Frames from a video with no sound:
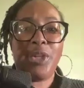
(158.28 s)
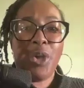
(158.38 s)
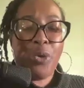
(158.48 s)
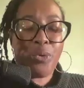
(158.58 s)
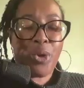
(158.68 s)
They
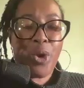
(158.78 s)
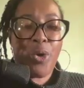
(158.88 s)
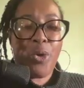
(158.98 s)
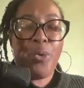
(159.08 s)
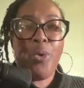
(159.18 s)
don't
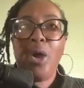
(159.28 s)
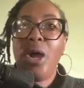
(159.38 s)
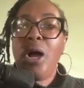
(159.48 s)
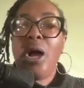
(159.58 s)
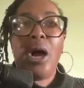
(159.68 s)
know
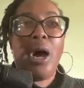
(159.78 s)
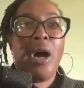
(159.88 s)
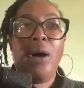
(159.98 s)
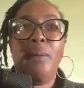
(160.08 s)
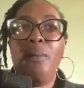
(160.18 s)

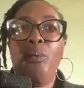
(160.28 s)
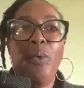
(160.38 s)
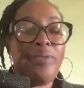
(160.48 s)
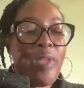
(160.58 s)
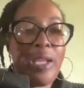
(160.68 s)

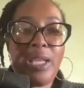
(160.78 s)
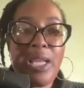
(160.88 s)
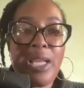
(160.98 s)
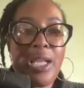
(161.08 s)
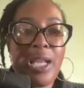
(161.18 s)
what they
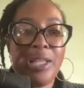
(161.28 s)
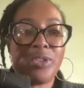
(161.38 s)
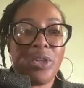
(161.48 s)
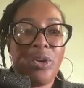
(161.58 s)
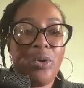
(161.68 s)
need. And
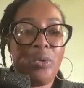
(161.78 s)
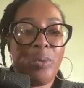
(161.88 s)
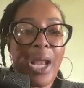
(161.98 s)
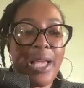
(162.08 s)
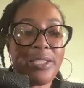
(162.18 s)
so
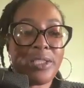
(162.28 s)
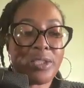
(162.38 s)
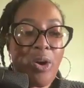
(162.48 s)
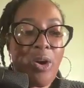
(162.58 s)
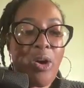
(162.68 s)
when I
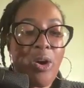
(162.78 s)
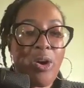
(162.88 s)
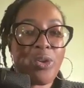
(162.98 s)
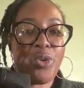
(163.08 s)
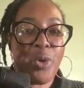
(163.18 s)

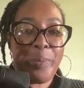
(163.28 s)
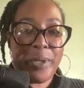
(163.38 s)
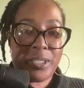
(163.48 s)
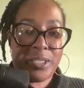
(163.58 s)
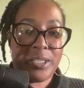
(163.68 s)
saw your
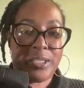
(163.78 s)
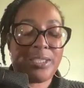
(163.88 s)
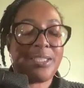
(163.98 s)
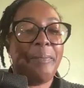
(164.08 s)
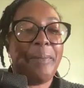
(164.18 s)
business,
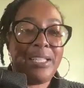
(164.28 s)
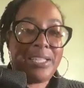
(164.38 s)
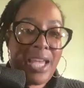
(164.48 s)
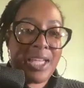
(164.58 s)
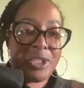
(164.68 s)
somebody
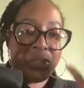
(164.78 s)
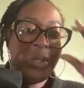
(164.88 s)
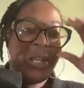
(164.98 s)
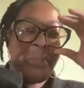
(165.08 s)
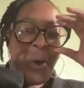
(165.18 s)
tagged
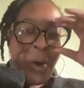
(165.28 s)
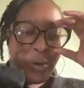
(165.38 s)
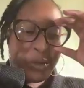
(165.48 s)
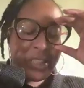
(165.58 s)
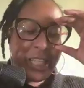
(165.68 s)
you in a
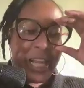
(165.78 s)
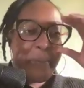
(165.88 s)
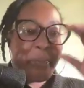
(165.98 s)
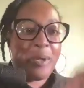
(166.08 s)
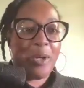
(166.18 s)
post that
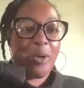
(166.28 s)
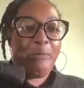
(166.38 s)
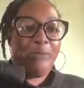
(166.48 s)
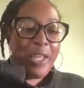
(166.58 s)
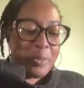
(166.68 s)
I put
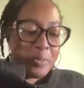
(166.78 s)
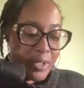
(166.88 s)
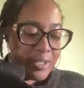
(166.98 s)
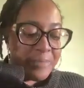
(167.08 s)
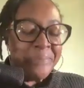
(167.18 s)
on
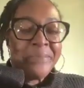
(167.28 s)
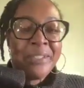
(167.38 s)
Facebook,